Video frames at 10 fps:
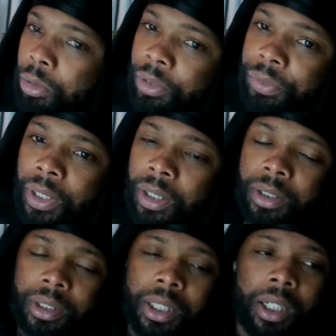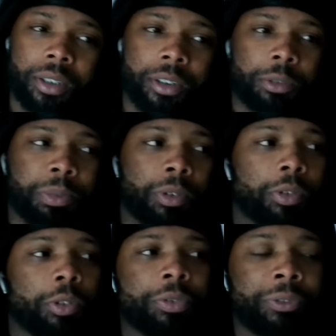twenty five hundred dollars to spend
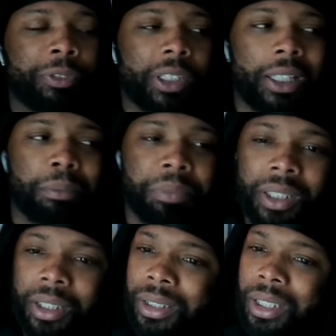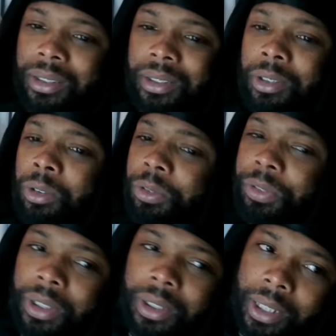on no VVIP and not to see no
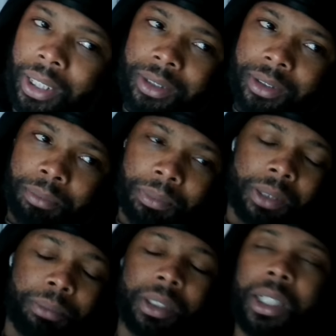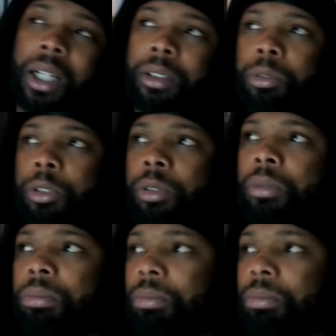fucking cash. I'm keeping the dollars.